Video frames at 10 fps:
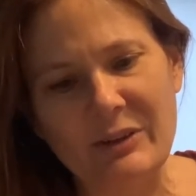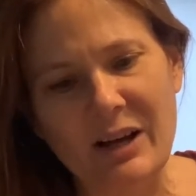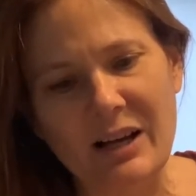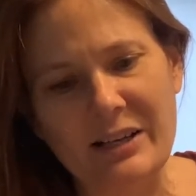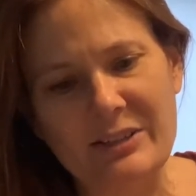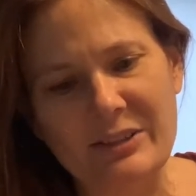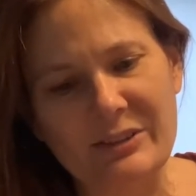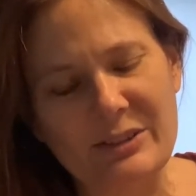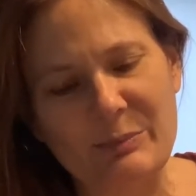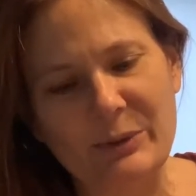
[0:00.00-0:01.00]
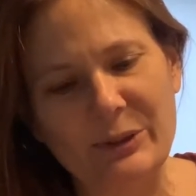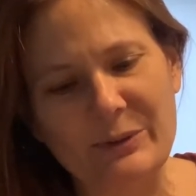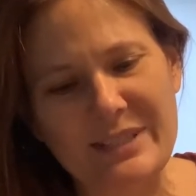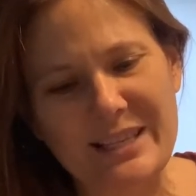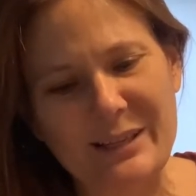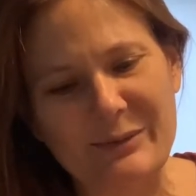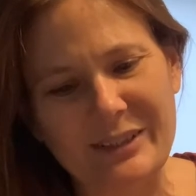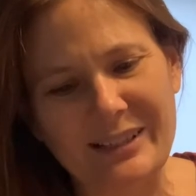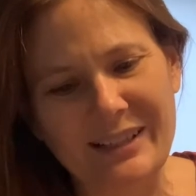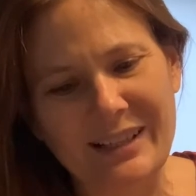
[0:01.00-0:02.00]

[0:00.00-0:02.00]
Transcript: eyes are as blue as ever.